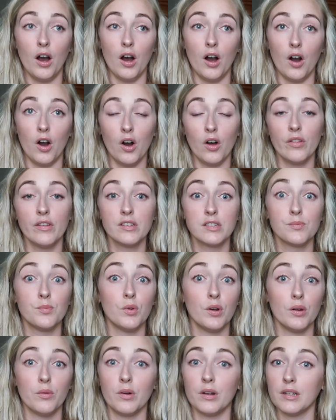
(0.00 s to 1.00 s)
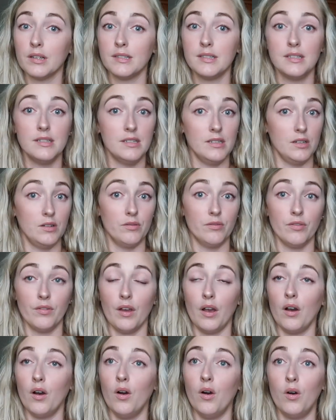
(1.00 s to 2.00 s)
All this boy wanted to do for
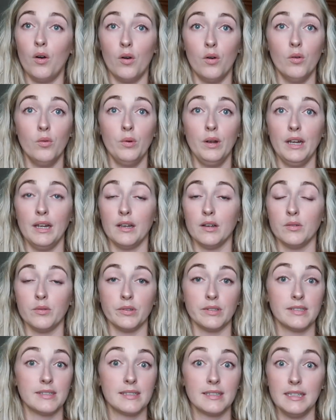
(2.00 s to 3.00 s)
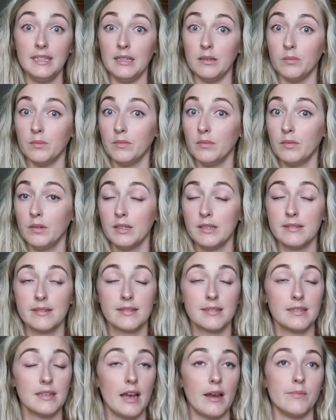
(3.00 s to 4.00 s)
that whole week was sleep.
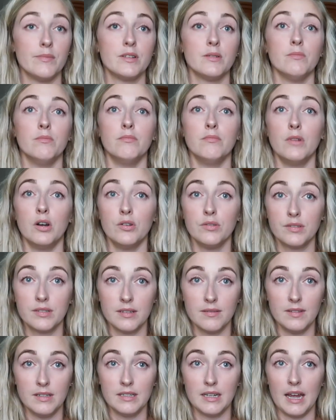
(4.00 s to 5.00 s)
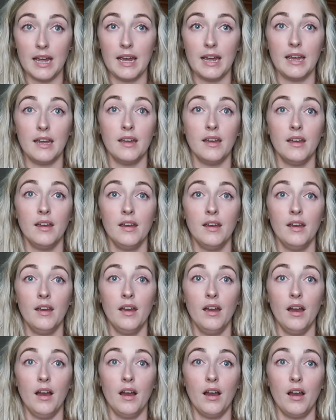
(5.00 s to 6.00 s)
Slept most of the day
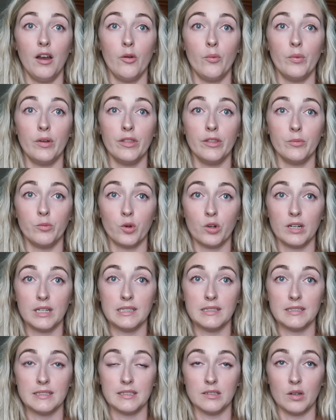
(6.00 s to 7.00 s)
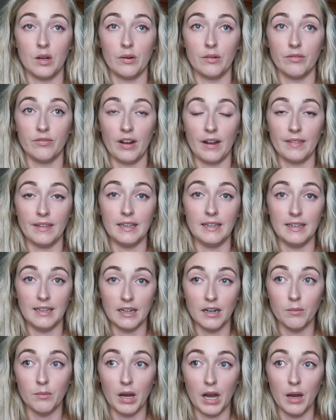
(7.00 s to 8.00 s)
in the mornings until I would finally
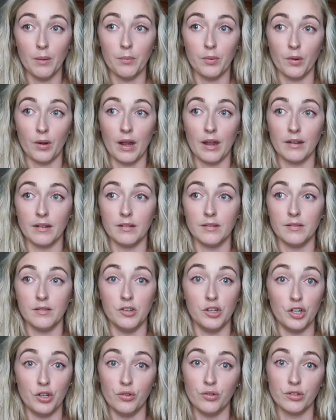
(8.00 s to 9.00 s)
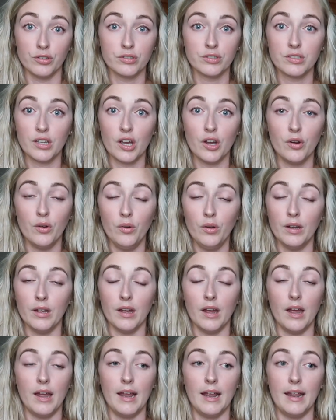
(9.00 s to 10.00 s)
get him up around noon or so,
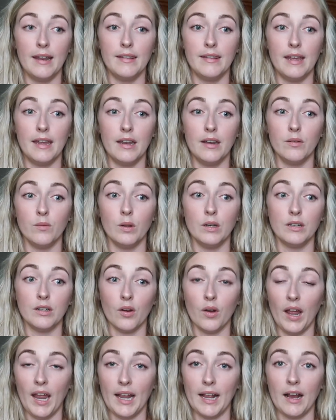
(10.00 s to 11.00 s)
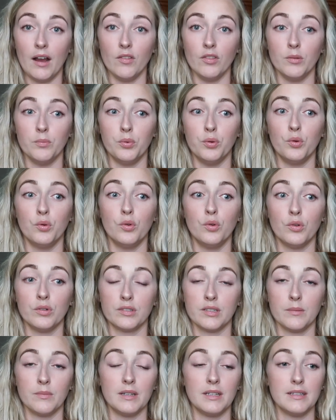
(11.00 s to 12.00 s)
and then we'd go hang out in the pool or
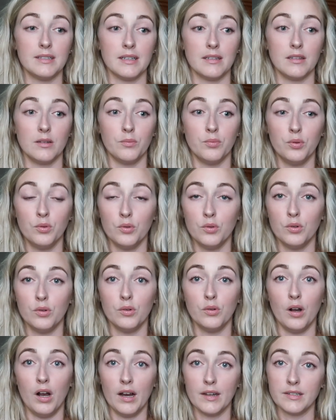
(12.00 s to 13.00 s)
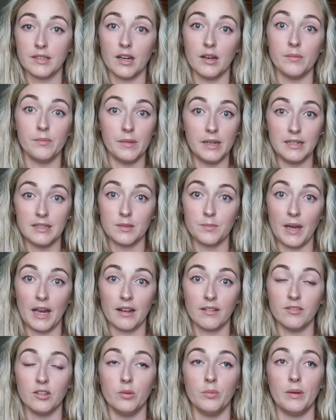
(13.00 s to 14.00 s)
something. He said the pool, hot tub made his
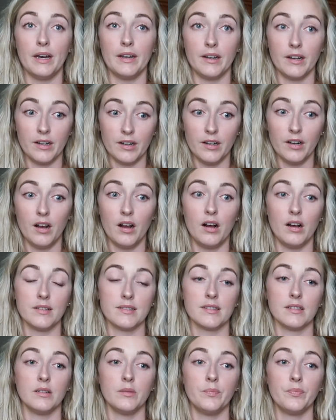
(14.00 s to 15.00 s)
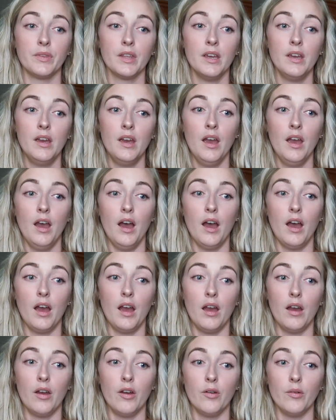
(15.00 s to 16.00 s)
back feel better. Awesome.
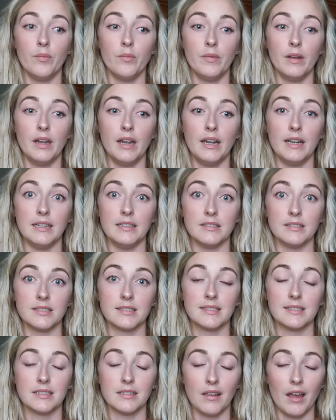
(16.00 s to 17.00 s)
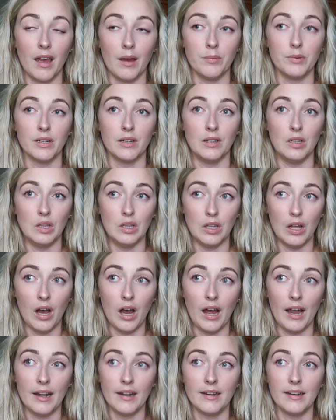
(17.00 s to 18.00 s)
And he just slept a
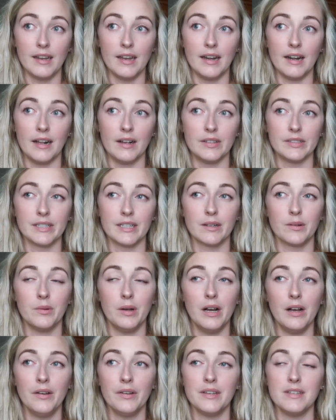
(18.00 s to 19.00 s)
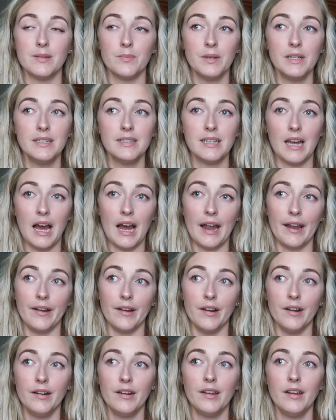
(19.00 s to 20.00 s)
lot. And I was like, well, he's been
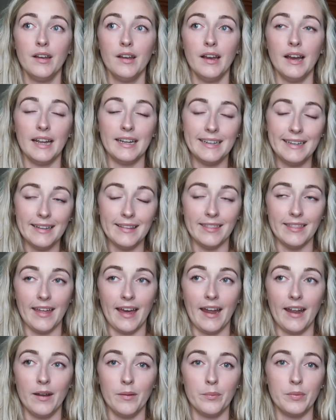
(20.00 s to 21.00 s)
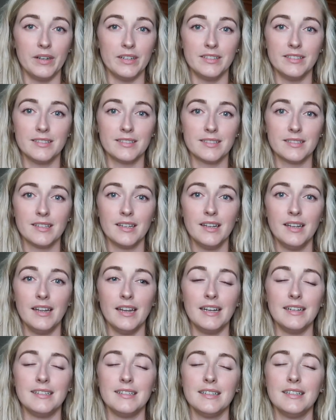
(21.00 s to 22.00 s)
tired. I get that, but
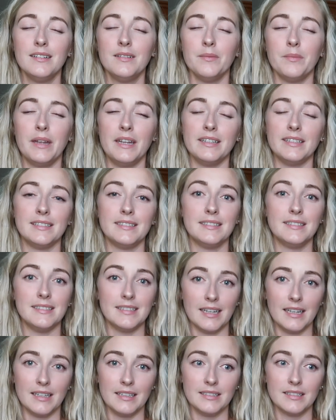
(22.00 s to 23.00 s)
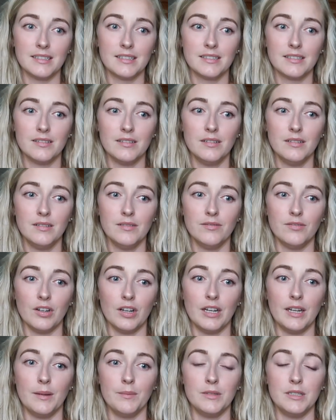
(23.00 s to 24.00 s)
it didn't make sense for
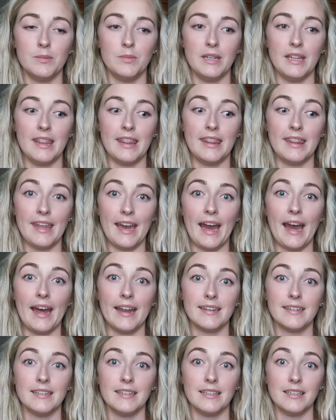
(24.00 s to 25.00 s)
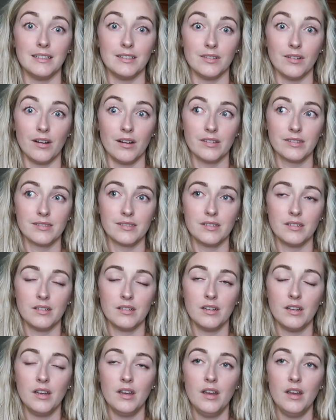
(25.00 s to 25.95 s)
him to be that exhausted.